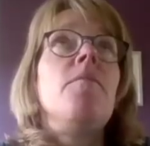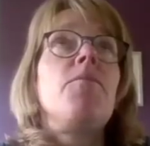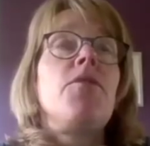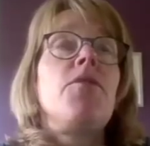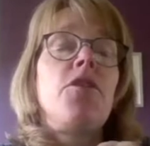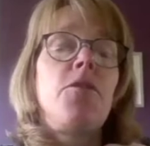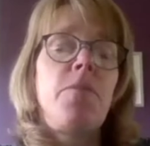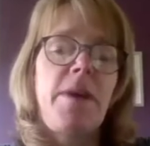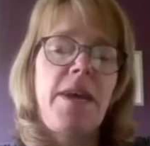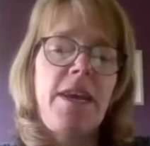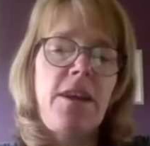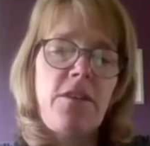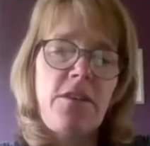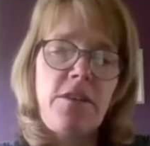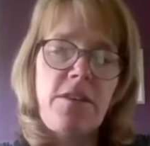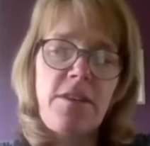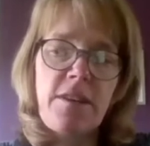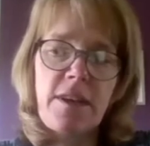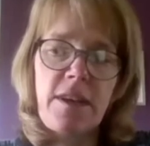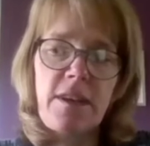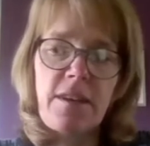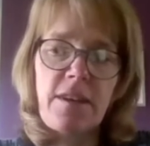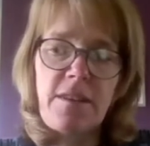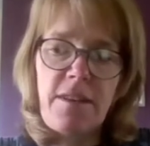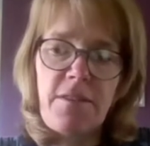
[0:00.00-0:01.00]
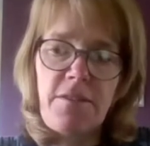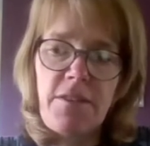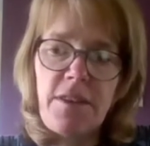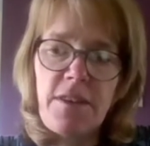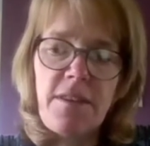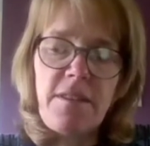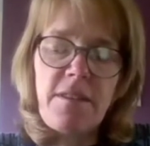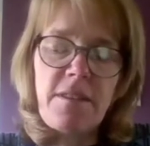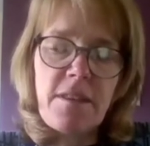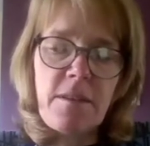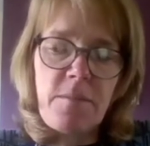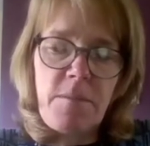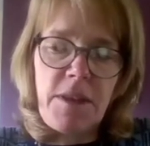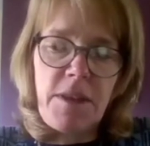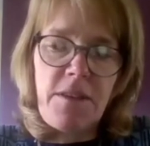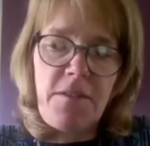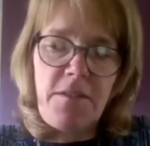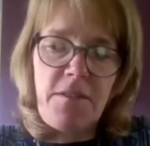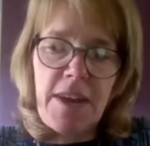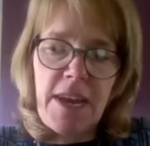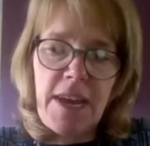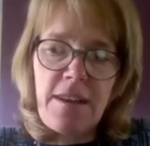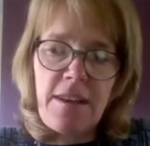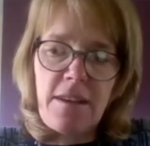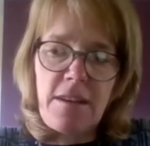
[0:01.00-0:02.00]
Probiotic activities can be
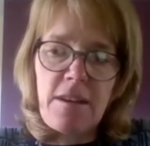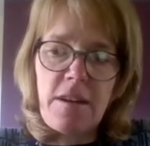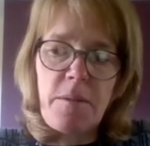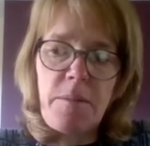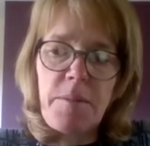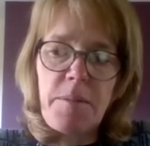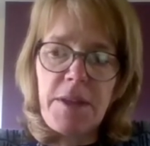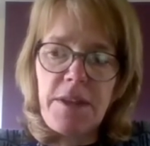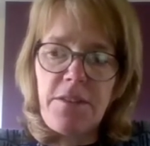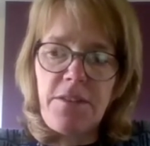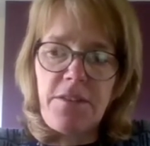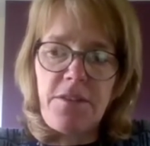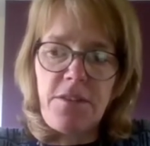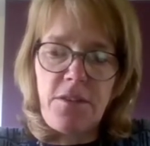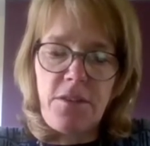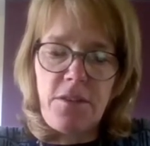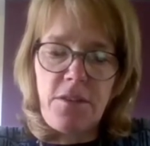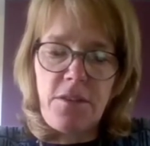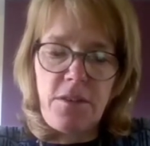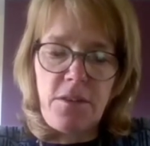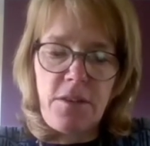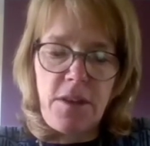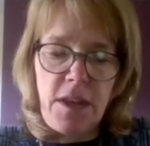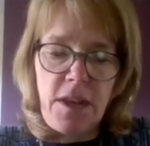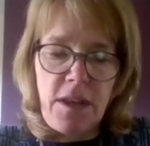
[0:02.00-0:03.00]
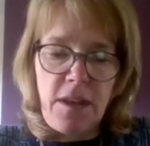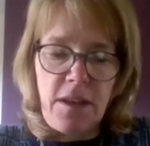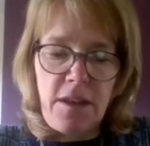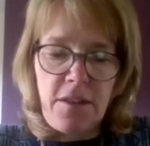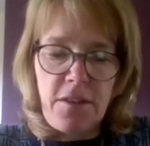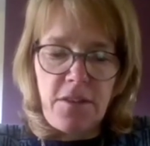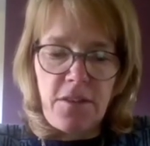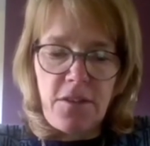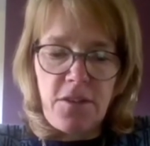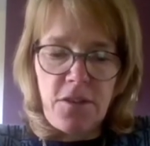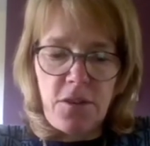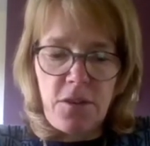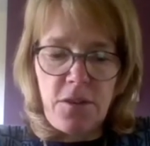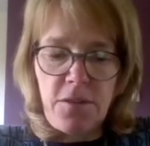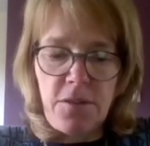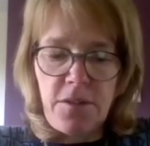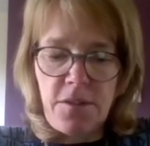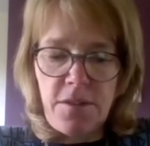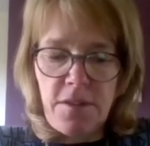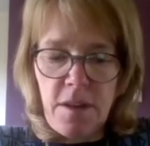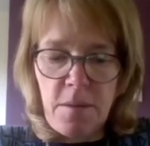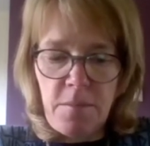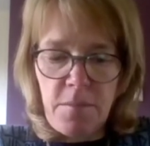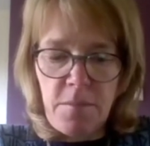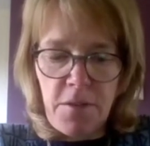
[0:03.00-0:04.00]
divided up into so
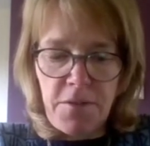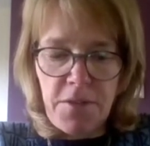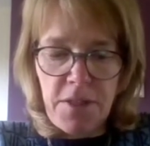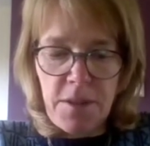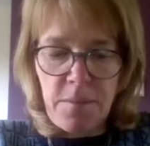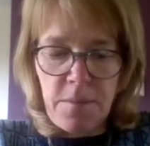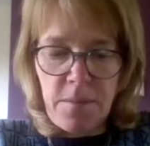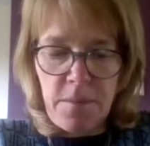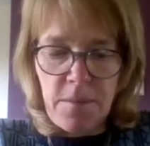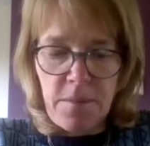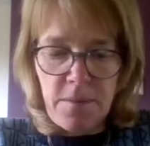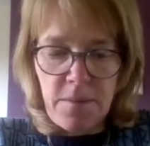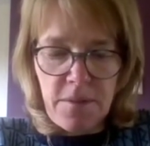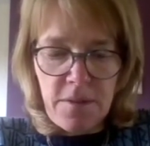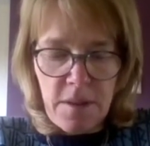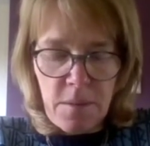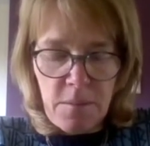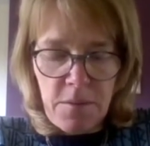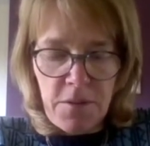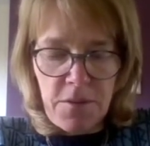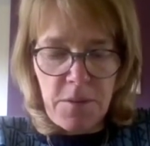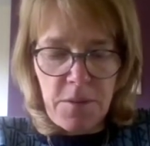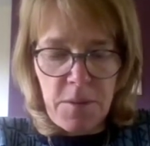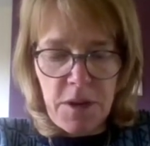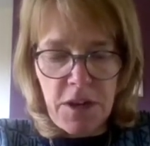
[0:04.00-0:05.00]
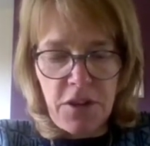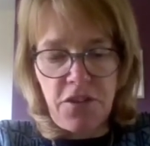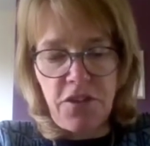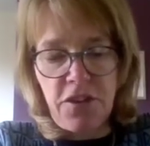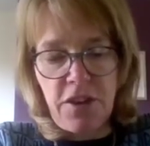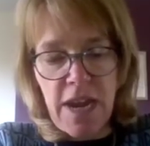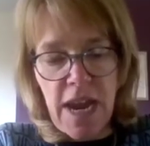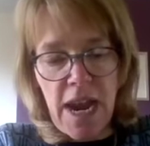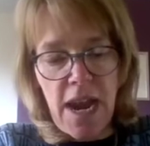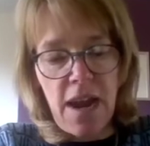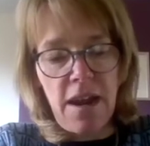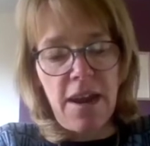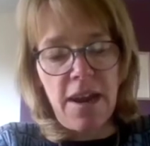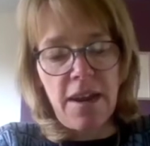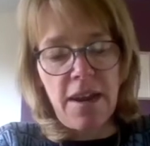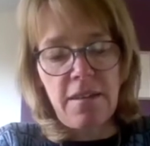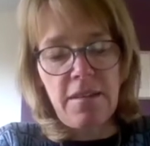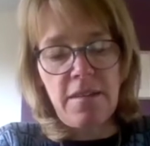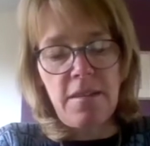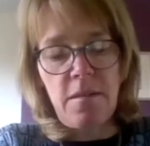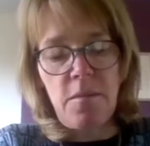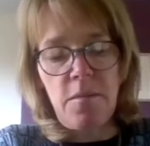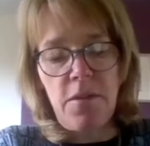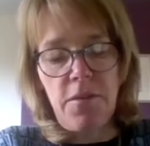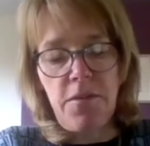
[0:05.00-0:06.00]
some of them some of them are generic,
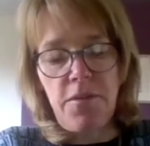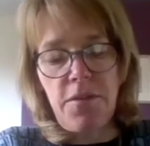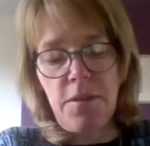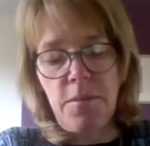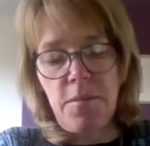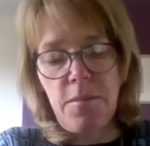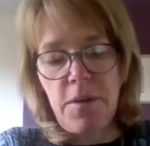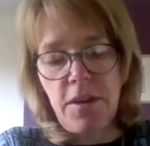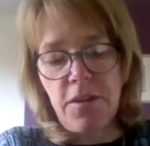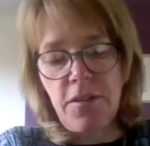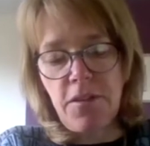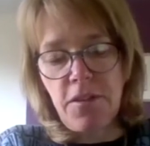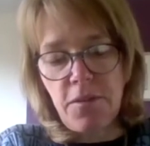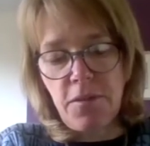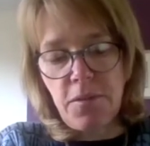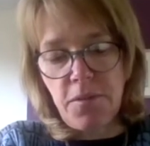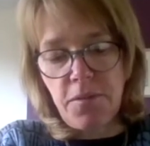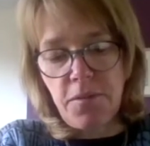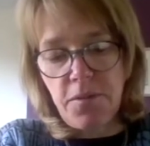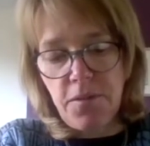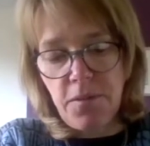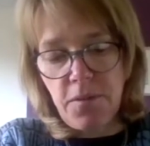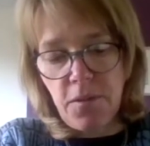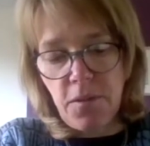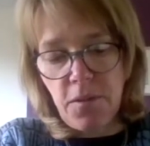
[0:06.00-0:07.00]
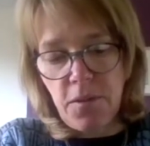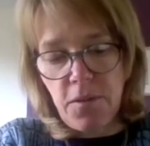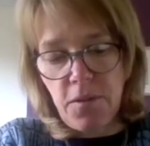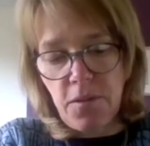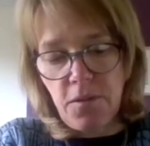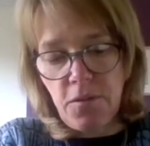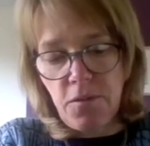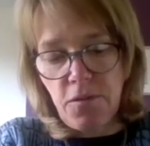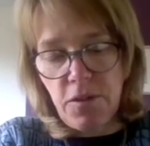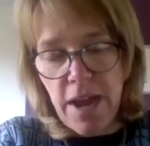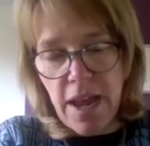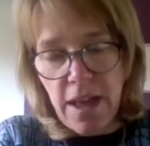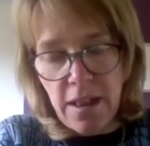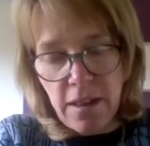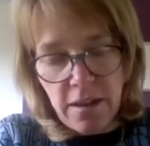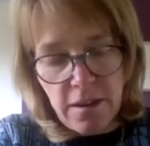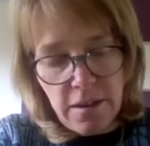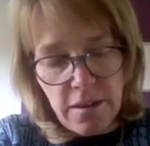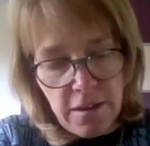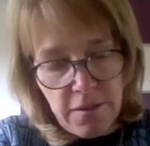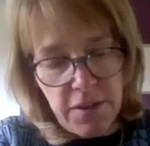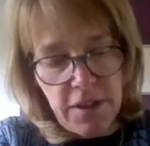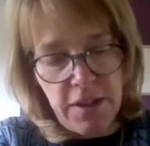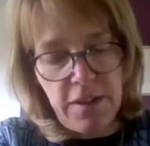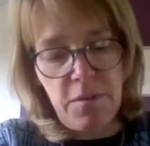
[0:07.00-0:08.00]
some of them are
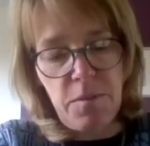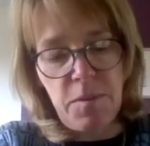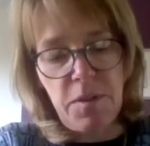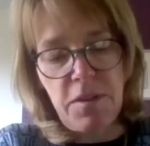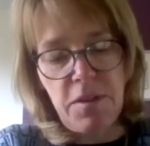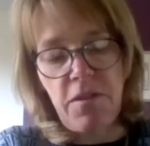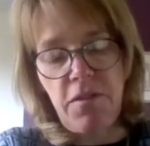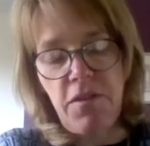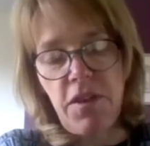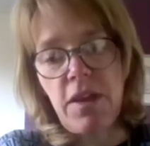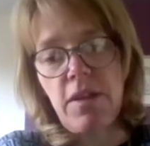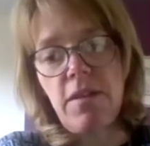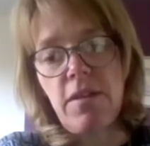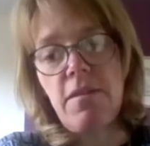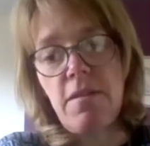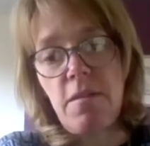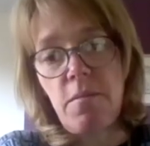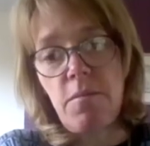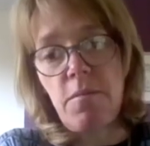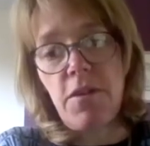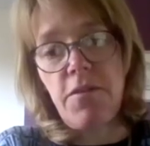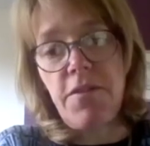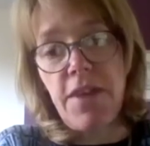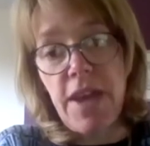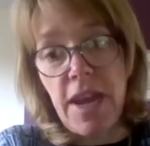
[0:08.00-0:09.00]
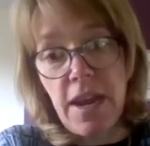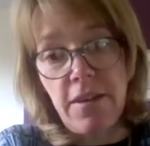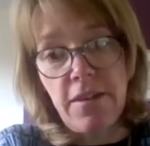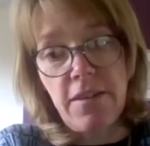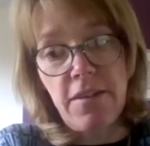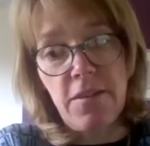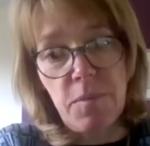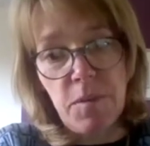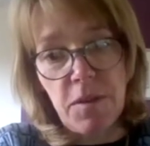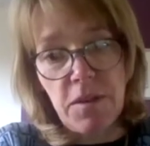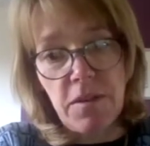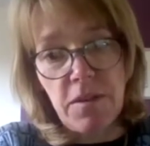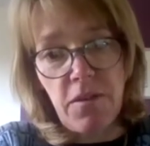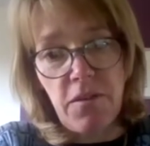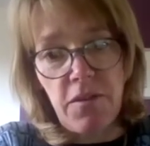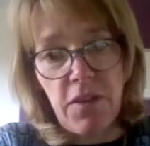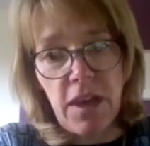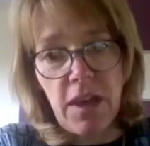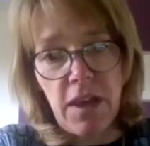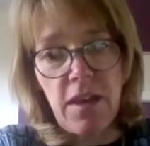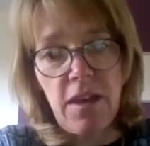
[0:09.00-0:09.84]
relatively specific, and some are very specific.